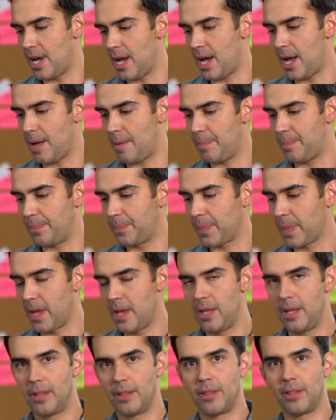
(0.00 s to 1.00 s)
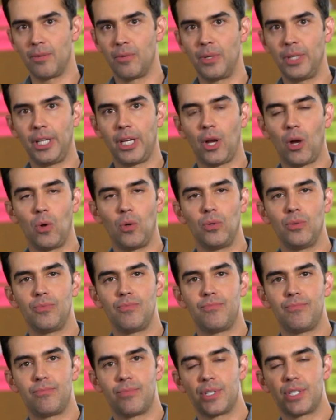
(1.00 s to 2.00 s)
um, the really cold
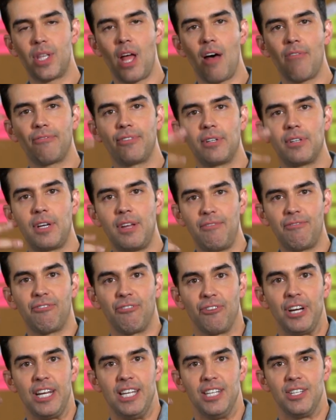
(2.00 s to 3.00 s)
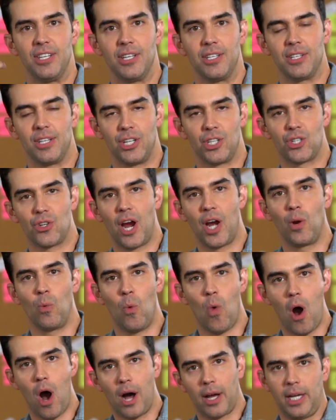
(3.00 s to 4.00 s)
stuff and he freezes and he's trying to
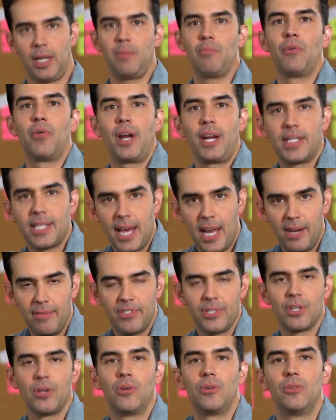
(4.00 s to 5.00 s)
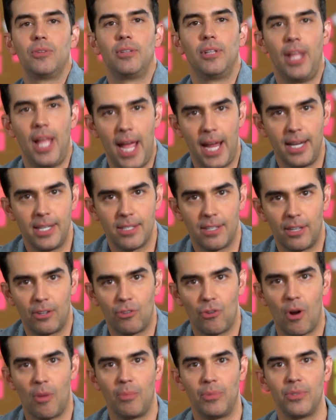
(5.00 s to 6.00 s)
walk and he breaks out of his own legs and
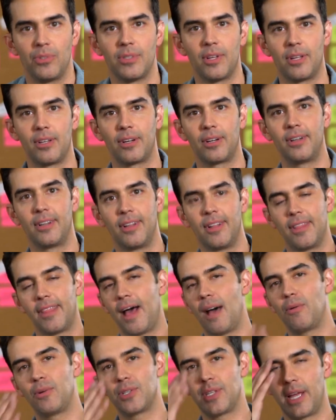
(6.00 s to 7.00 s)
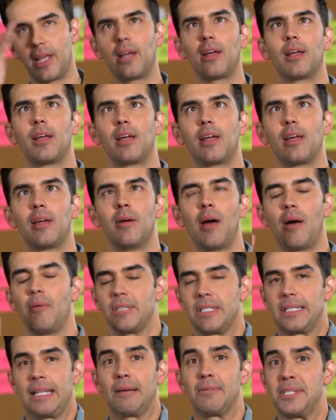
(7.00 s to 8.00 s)
crumbles on? That was like, you know, I
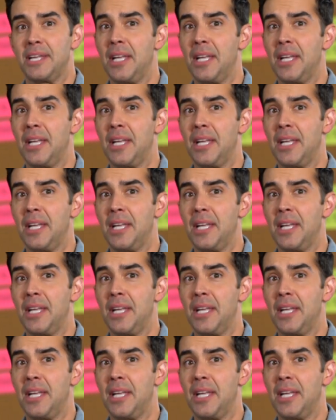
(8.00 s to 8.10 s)
was, that was